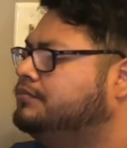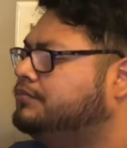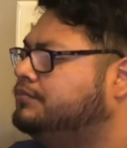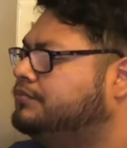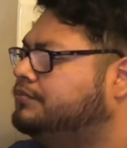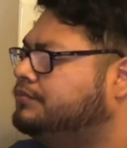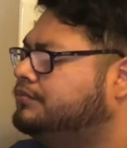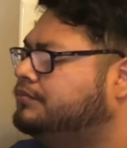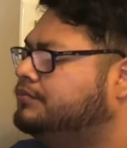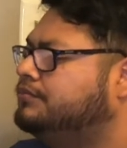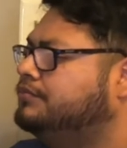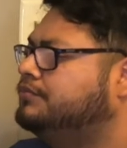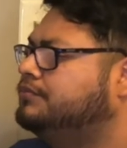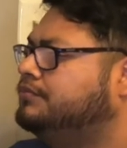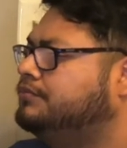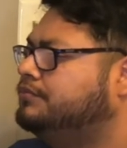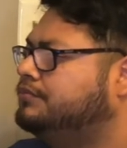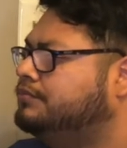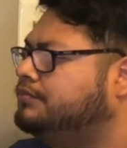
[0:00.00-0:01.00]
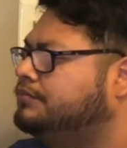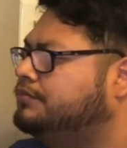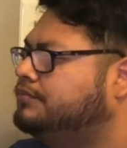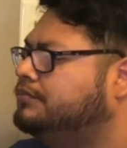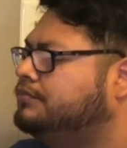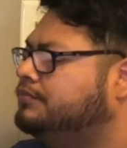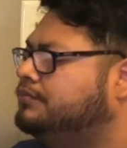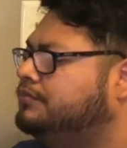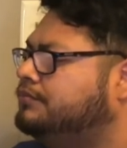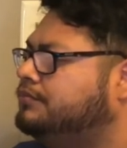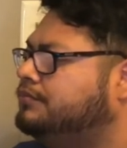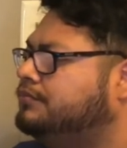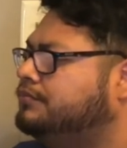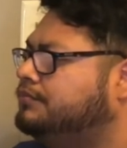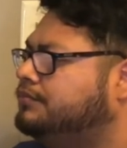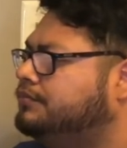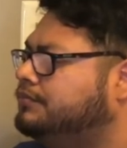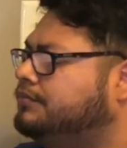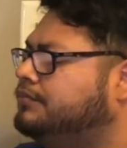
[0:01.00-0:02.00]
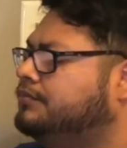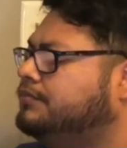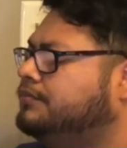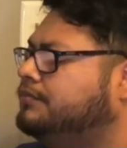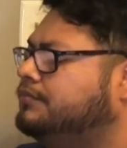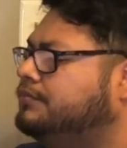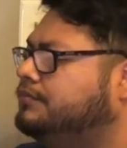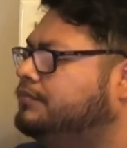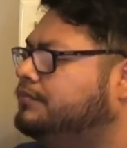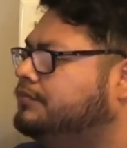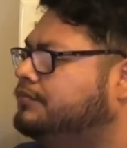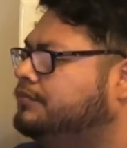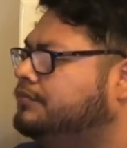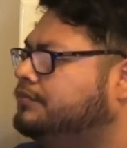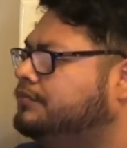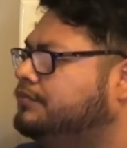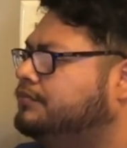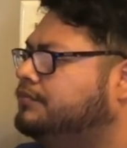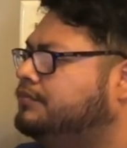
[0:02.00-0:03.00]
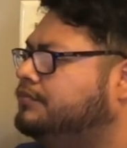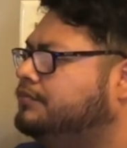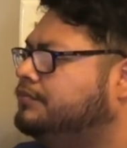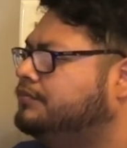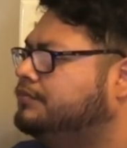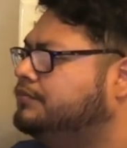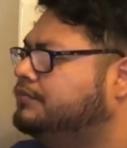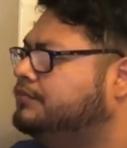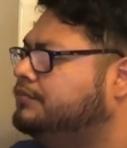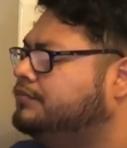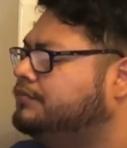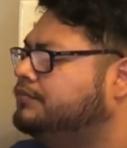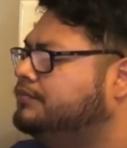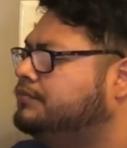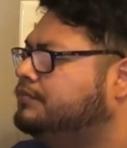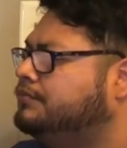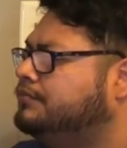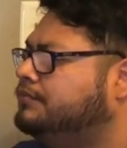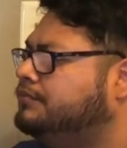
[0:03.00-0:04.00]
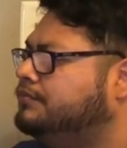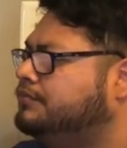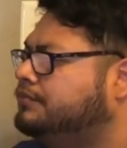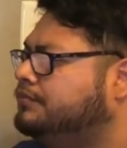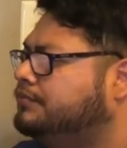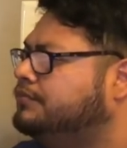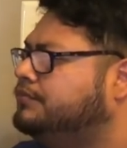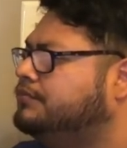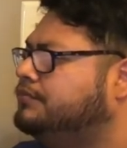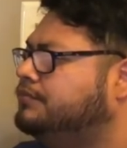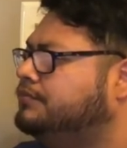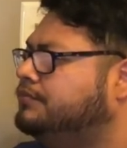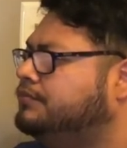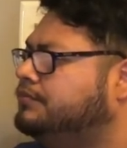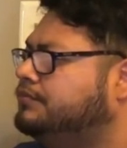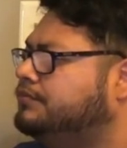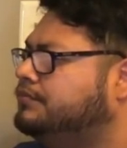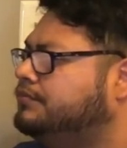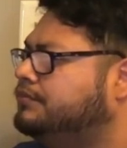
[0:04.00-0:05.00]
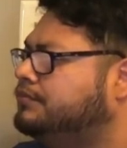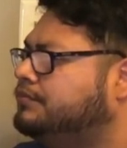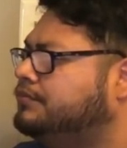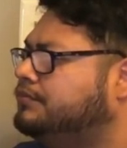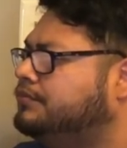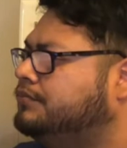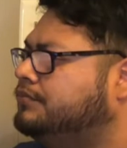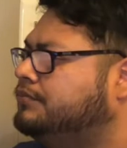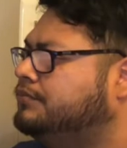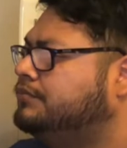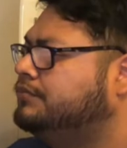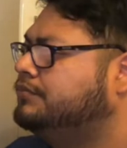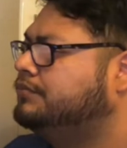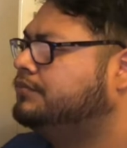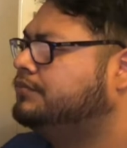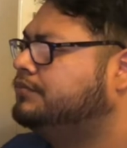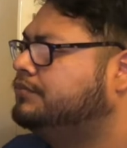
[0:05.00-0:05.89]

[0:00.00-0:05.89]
(silent)